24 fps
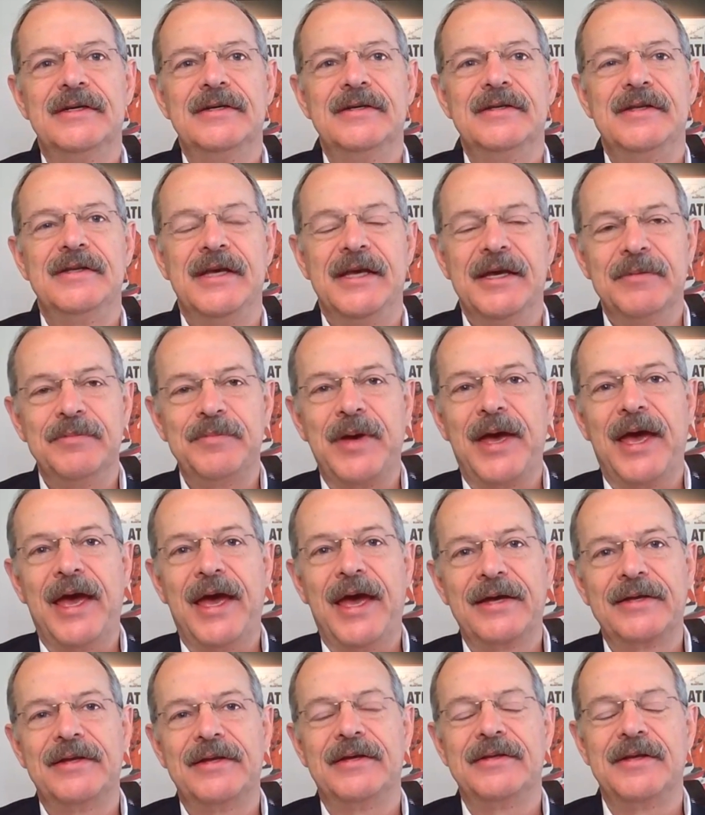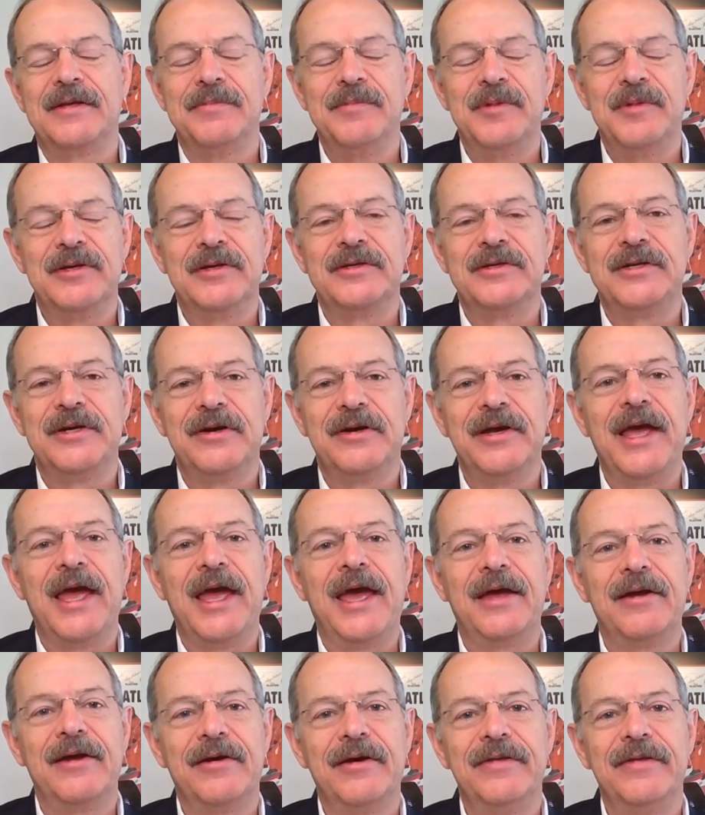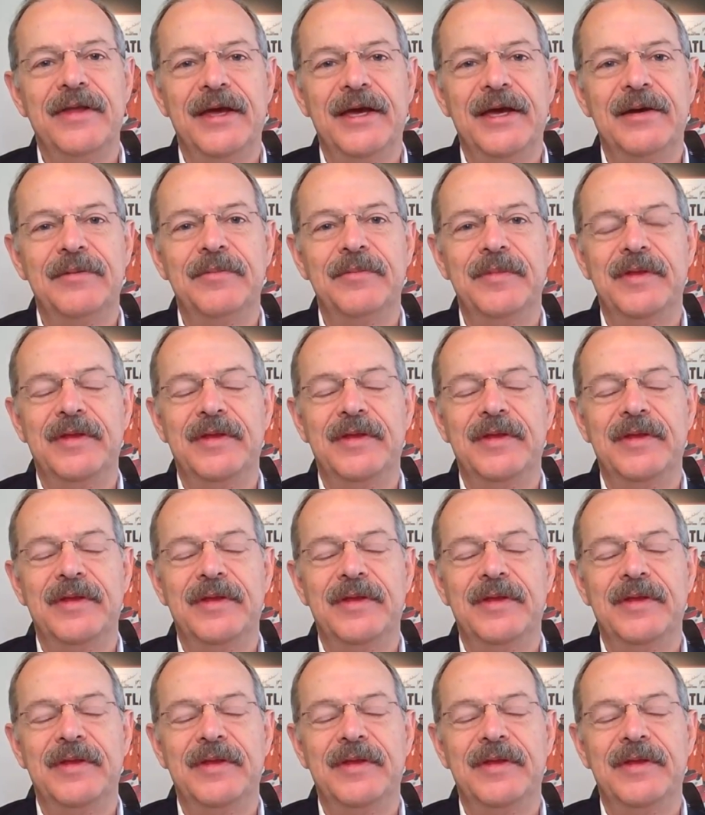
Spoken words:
the impact that the military had on them,